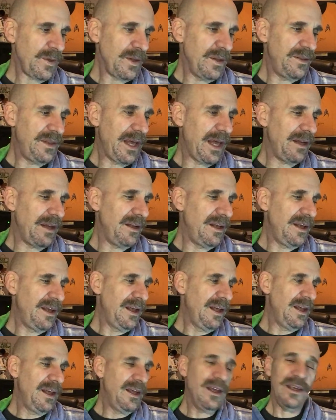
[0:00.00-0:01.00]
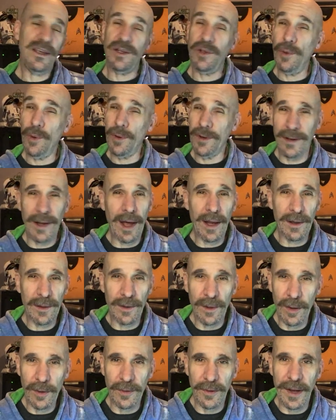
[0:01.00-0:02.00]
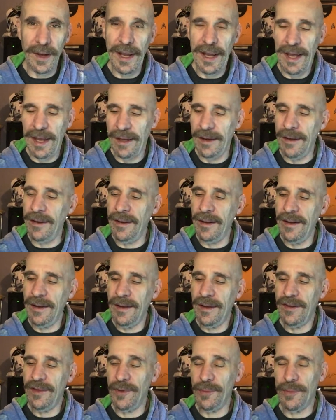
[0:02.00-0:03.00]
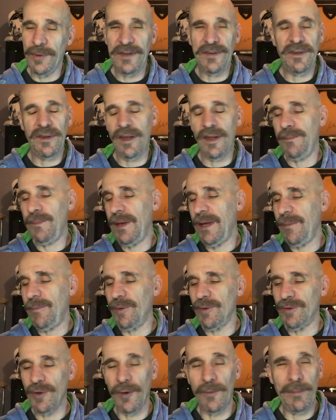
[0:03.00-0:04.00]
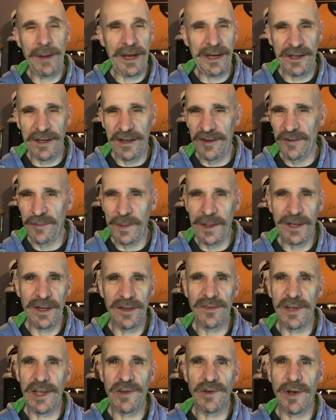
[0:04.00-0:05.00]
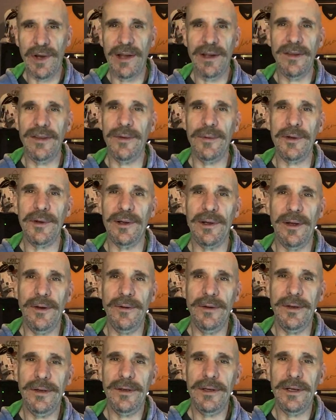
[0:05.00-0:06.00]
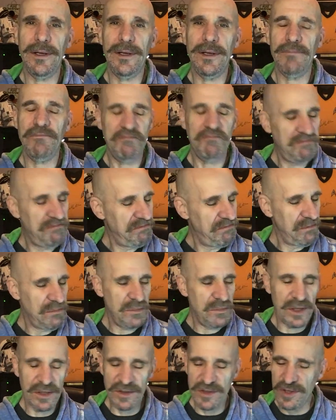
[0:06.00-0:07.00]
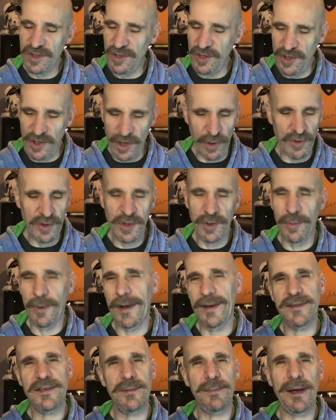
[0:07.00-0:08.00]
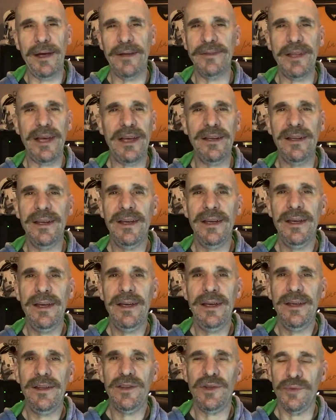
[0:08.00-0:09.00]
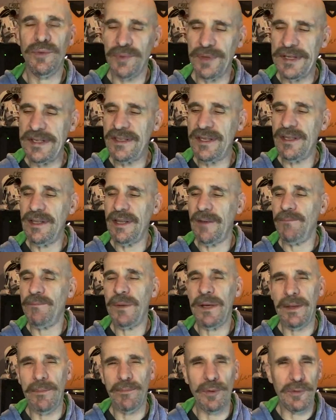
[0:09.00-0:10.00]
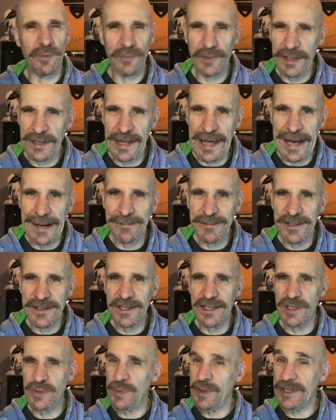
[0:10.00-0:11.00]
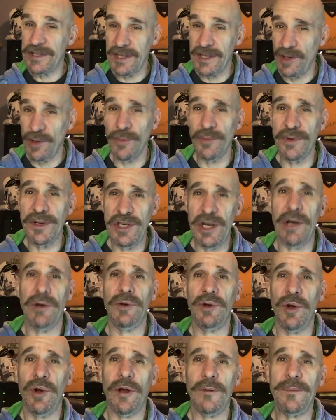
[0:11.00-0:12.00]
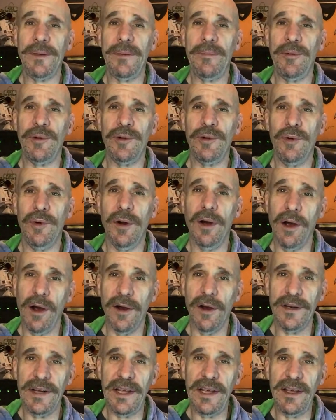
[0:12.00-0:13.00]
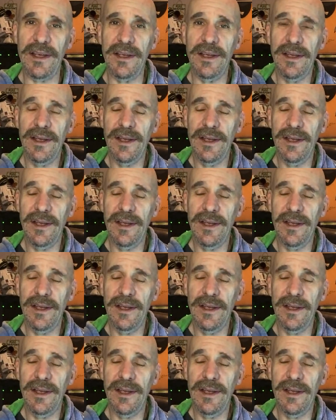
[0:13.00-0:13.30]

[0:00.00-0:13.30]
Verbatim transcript: that you are not alone. And the reason that people don't make it is because they try to do it alone. There's no two ways about that. The reason that people relapse is because they don't reach out and call people who are already